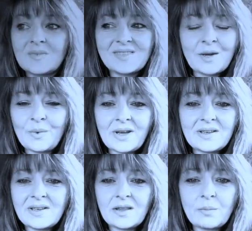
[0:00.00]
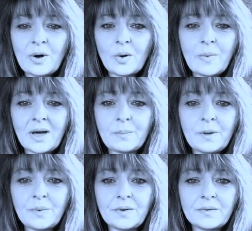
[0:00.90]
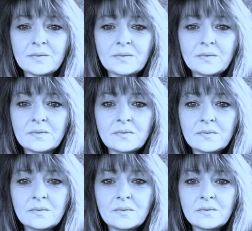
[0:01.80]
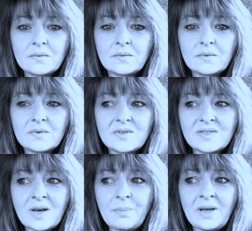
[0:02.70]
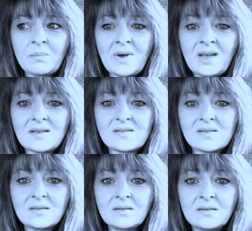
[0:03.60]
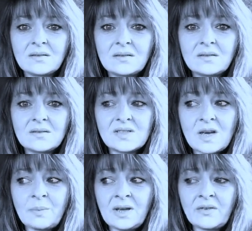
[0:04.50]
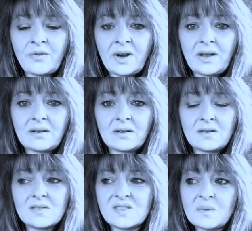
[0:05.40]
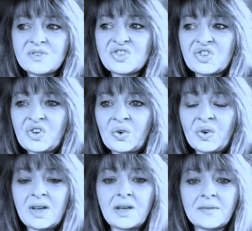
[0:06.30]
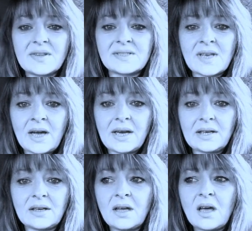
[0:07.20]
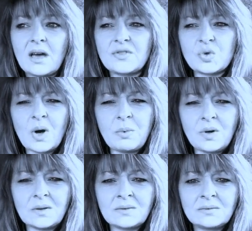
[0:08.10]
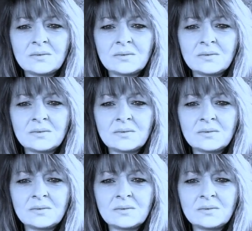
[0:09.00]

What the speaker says: It's time we gotta take the power back, people. Stop being mice. Stop being afraid. Stop scurrying at the sign of trouble.